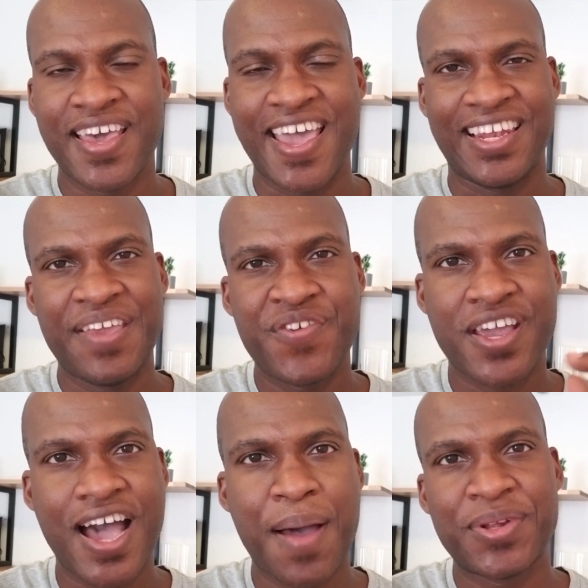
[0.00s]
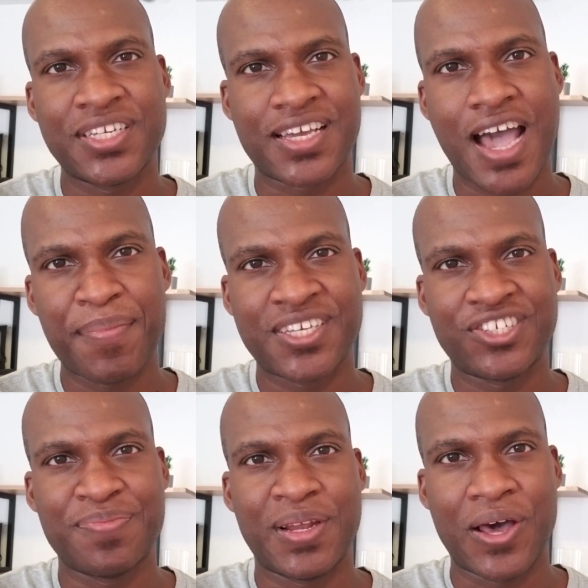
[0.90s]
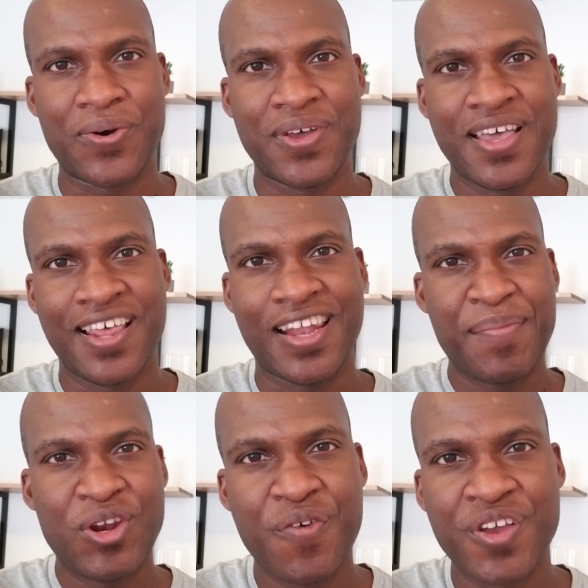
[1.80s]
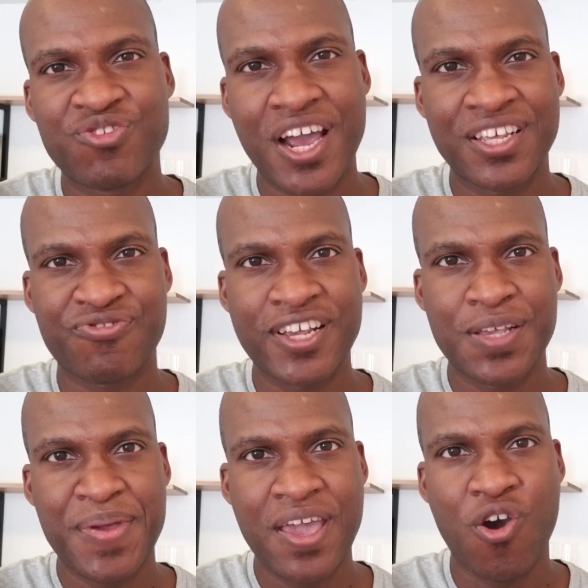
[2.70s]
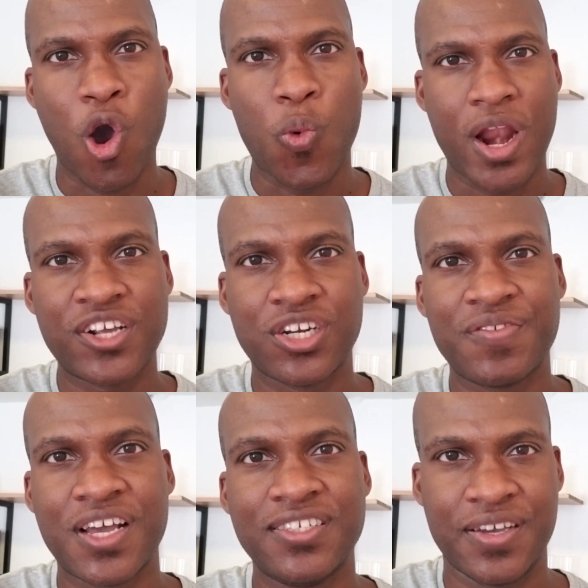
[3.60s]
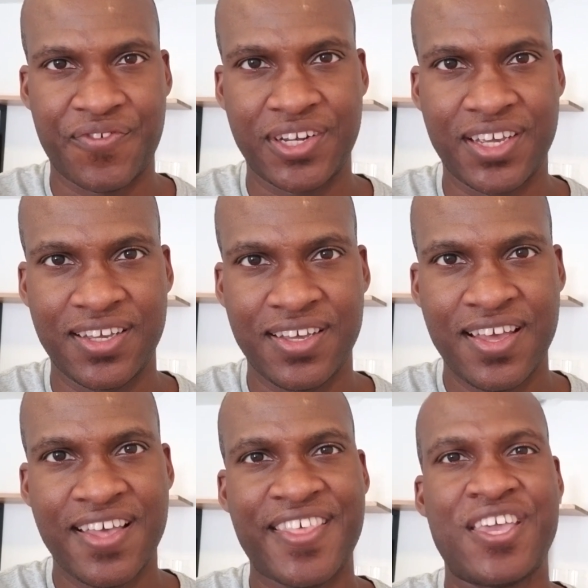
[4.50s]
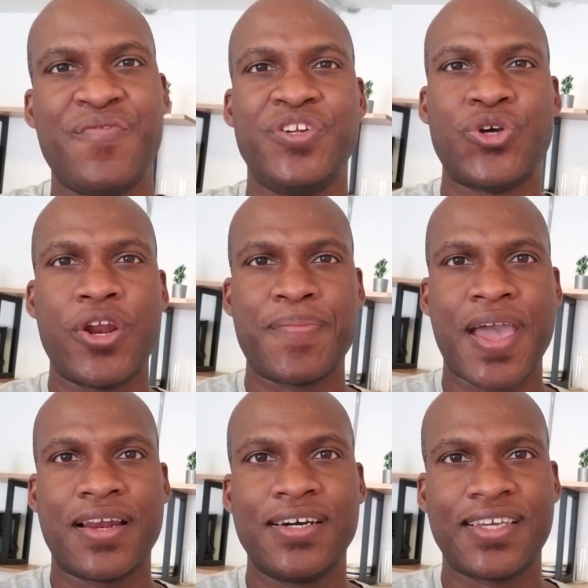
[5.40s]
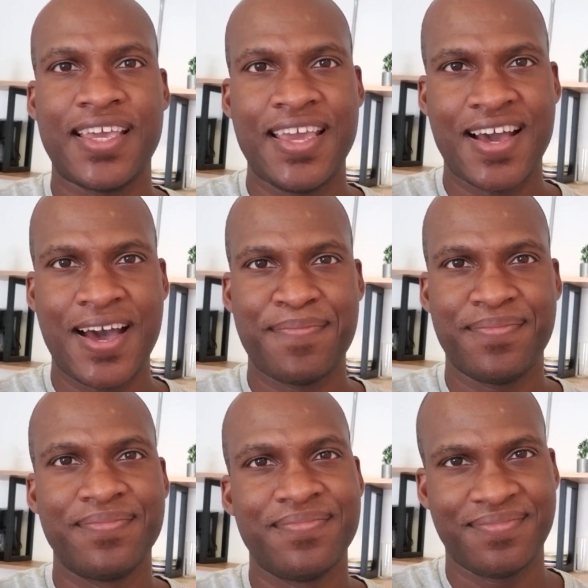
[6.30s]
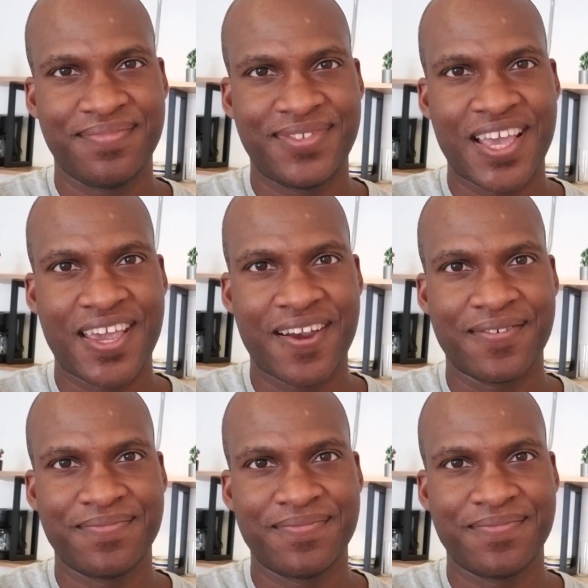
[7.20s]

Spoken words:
and leave your comments in the comment section below. Let me know if you tried this recipe or what I should have done differently. Thank you for joining me at Hook Eat Up. Take care.